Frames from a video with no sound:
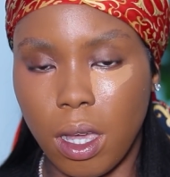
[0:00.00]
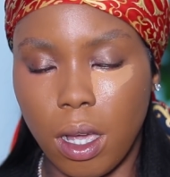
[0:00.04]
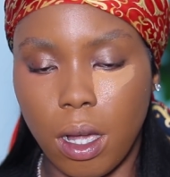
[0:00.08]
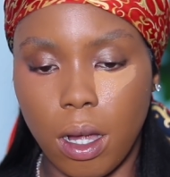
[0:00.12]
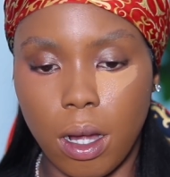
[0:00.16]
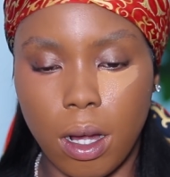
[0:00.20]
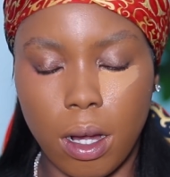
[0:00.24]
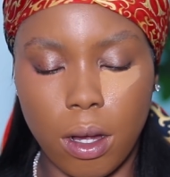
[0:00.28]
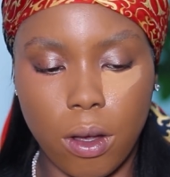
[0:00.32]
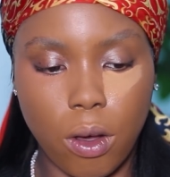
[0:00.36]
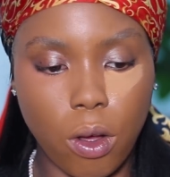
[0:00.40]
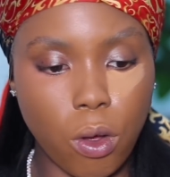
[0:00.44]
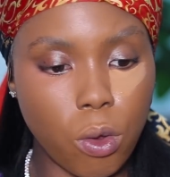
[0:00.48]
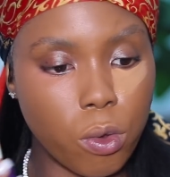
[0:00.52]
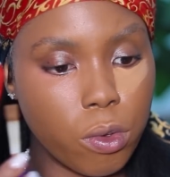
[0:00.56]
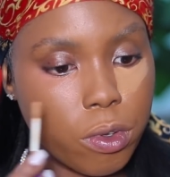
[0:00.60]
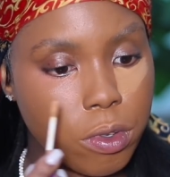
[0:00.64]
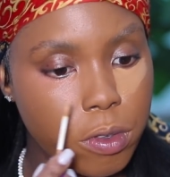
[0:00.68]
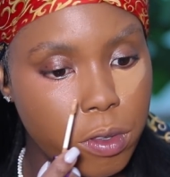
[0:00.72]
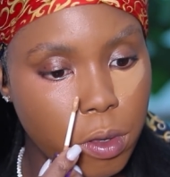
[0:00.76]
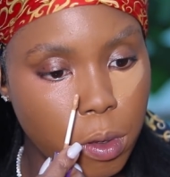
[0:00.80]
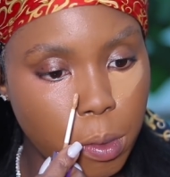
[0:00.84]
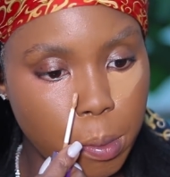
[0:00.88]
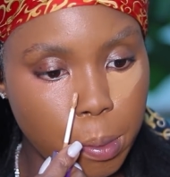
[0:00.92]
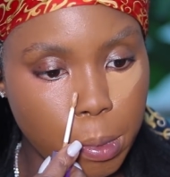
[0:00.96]
are
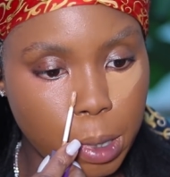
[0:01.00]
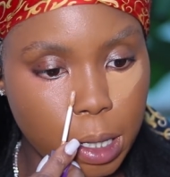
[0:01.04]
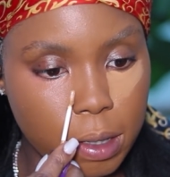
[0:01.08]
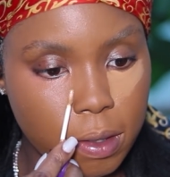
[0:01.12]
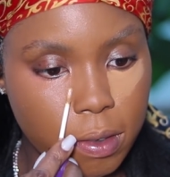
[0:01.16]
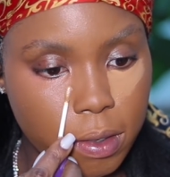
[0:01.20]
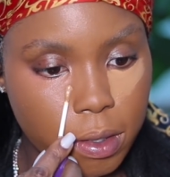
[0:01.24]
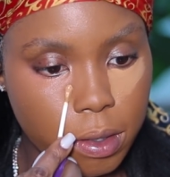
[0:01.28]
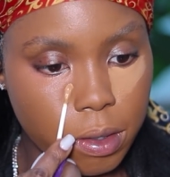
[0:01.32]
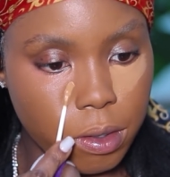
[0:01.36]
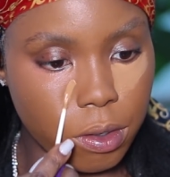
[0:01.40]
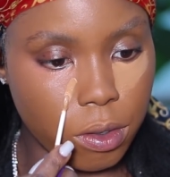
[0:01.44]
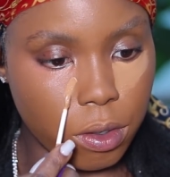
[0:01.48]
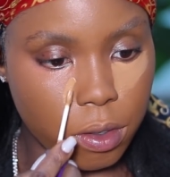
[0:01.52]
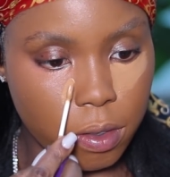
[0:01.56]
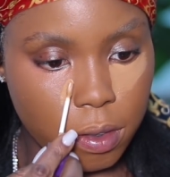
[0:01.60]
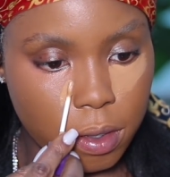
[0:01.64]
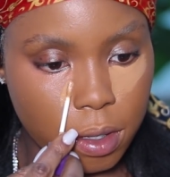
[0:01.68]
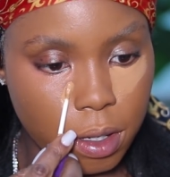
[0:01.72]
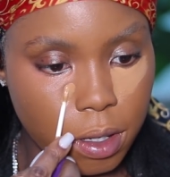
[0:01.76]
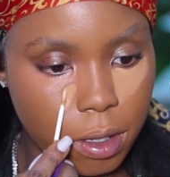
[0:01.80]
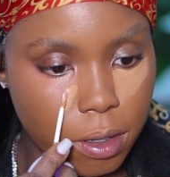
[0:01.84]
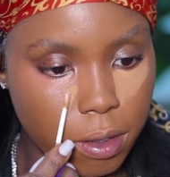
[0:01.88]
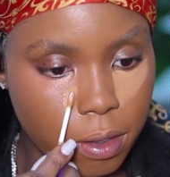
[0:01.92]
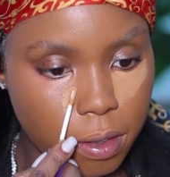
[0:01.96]
also matching your
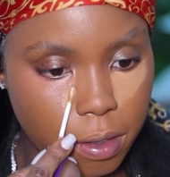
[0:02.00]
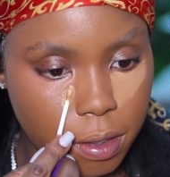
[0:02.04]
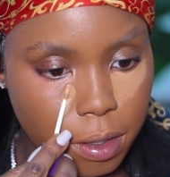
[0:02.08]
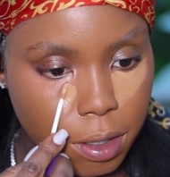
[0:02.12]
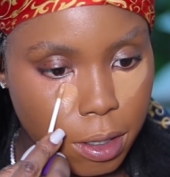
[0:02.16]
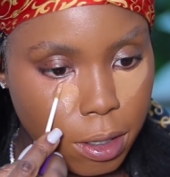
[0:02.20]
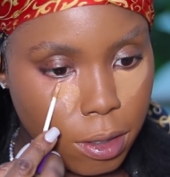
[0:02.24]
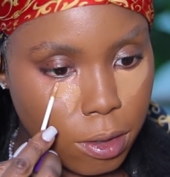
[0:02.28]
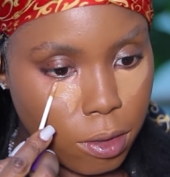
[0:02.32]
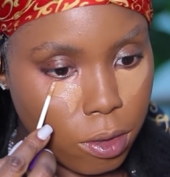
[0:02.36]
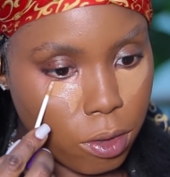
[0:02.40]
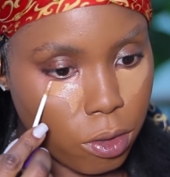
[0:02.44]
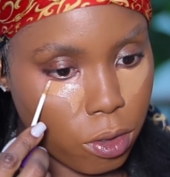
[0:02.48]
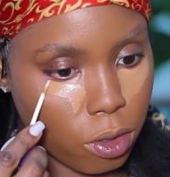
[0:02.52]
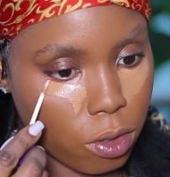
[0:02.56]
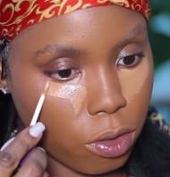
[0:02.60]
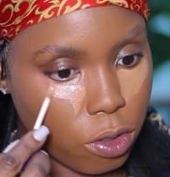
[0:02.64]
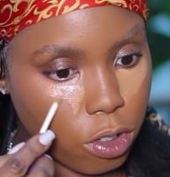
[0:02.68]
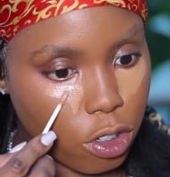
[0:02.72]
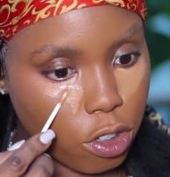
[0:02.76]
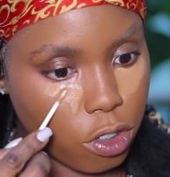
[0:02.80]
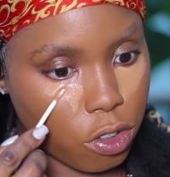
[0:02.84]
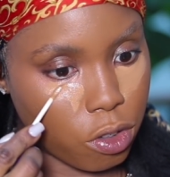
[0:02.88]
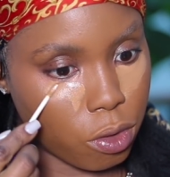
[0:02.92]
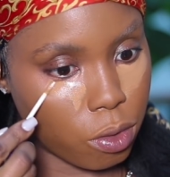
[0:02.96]
skin shade. You
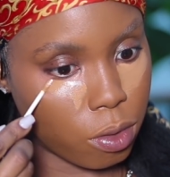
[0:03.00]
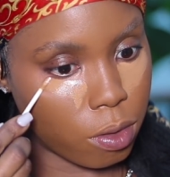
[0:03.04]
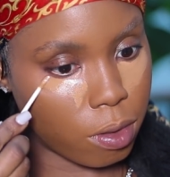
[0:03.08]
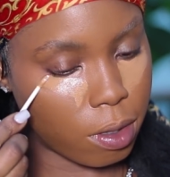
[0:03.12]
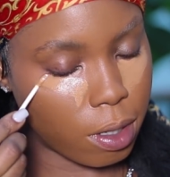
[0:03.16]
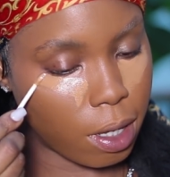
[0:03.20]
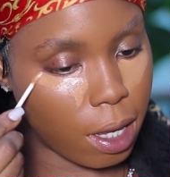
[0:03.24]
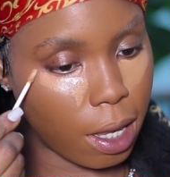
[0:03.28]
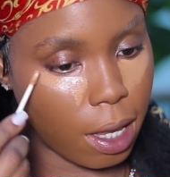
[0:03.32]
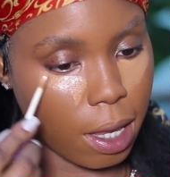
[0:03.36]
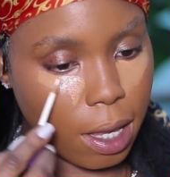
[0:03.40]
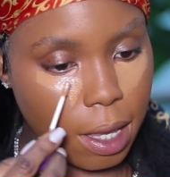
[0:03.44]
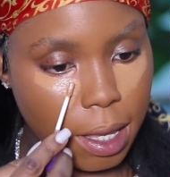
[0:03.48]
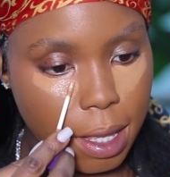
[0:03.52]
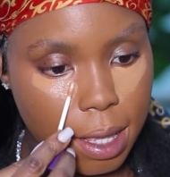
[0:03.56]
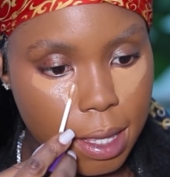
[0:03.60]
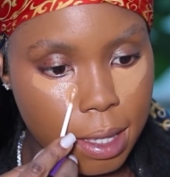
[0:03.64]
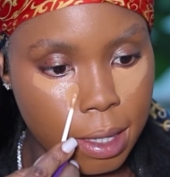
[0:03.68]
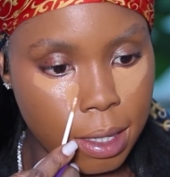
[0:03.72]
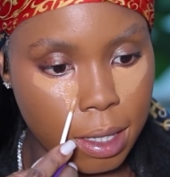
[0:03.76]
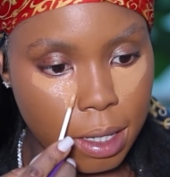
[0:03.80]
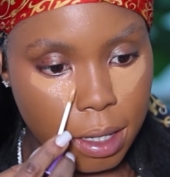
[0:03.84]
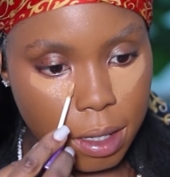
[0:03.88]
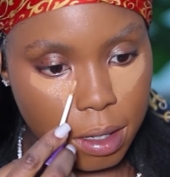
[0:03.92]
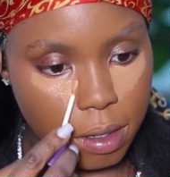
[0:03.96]
don't just use
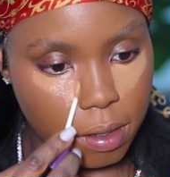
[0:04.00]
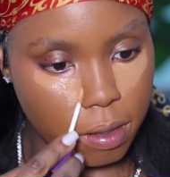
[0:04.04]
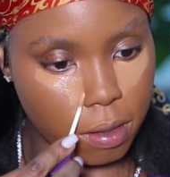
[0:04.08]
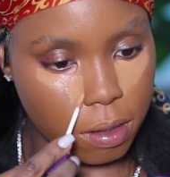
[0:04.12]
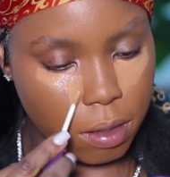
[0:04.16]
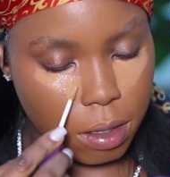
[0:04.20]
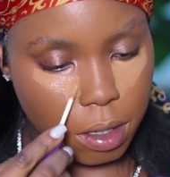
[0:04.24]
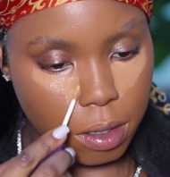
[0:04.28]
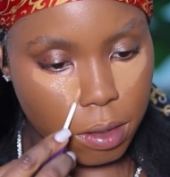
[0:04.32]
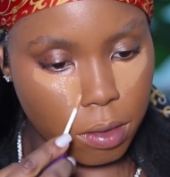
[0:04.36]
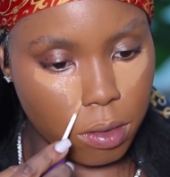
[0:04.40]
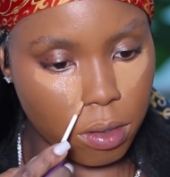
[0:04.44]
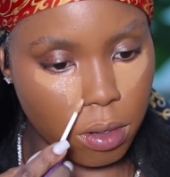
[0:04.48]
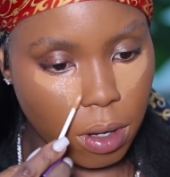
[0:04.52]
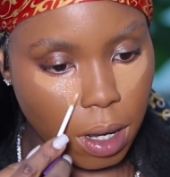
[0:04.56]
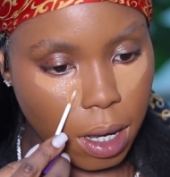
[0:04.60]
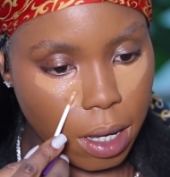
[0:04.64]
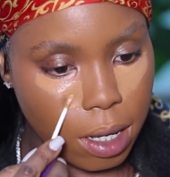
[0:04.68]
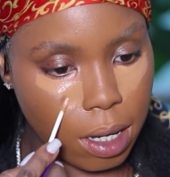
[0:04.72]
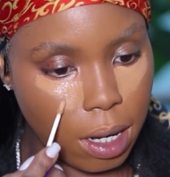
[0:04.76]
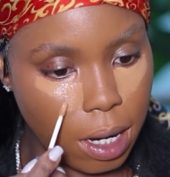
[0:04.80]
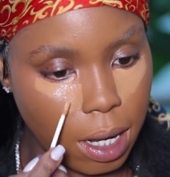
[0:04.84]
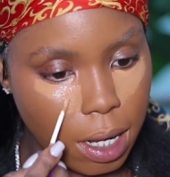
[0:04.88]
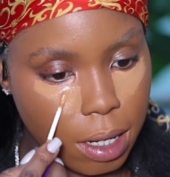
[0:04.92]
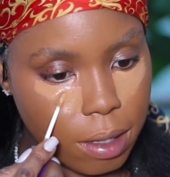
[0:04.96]
any shade to
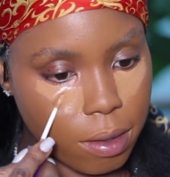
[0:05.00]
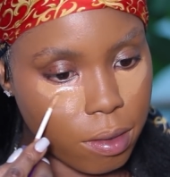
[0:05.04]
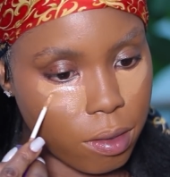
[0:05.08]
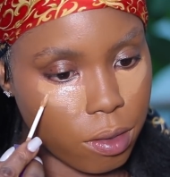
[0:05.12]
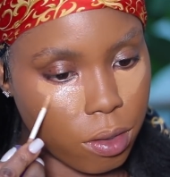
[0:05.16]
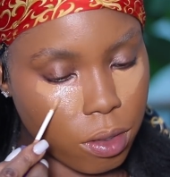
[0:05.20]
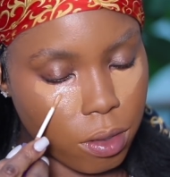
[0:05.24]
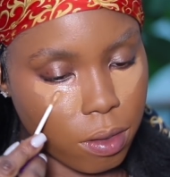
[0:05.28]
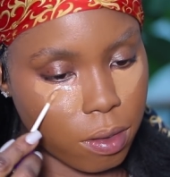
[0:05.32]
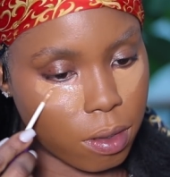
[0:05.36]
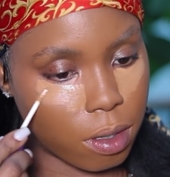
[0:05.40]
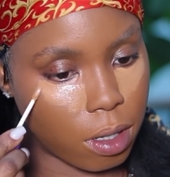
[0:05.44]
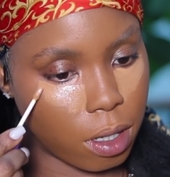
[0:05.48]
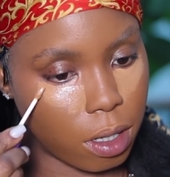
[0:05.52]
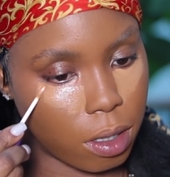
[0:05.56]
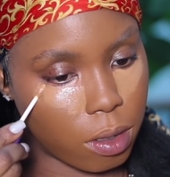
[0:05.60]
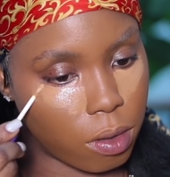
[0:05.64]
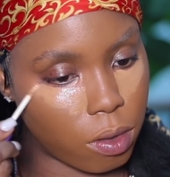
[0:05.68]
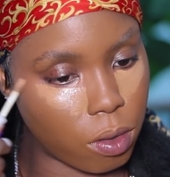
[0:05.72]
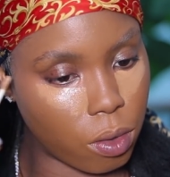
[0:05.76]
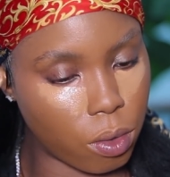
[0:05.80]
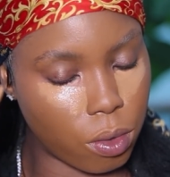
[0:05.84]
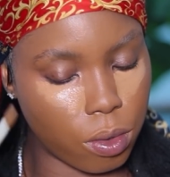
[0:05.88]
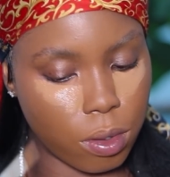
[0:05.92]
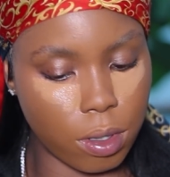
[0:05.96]
highlight your skin
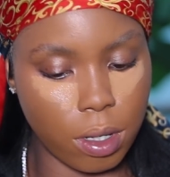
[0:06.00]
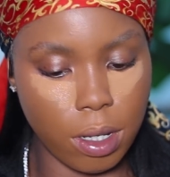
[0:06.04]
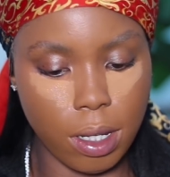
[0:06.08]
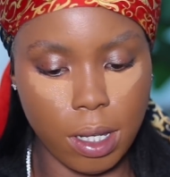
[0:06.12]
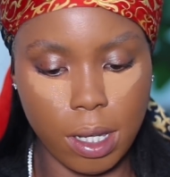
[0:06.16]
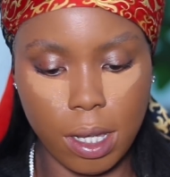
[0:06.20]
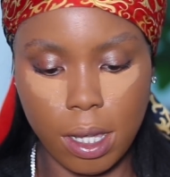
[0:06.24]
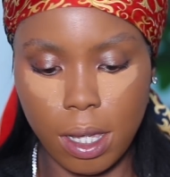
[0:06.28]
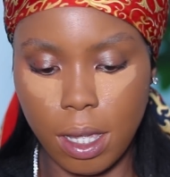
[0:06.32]
tone.